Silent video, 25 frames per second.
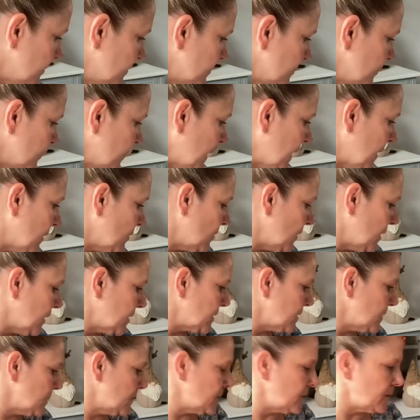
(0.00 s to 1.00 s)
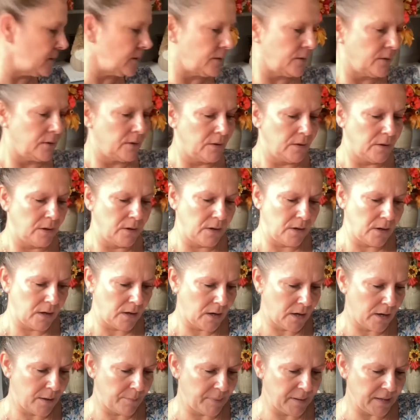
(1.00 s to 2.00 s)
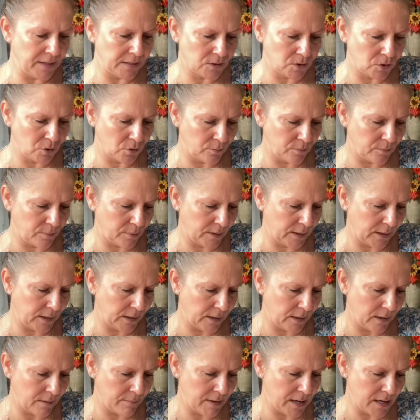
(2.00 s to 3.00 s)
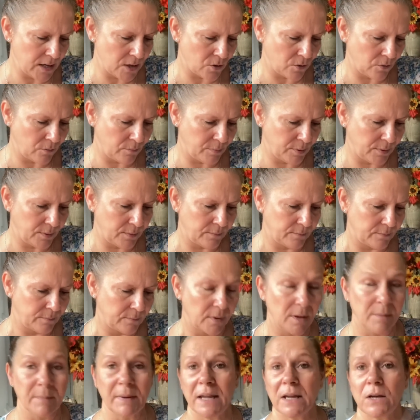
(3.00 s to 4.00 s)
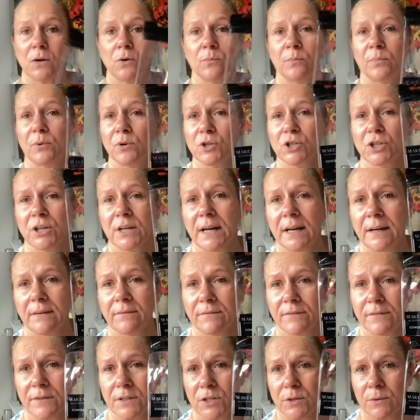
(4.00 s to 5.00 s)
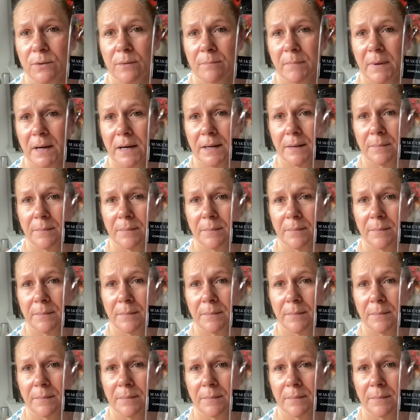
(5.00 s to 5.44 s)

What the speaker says: Poundland, I picked up a makeup brush again for doing my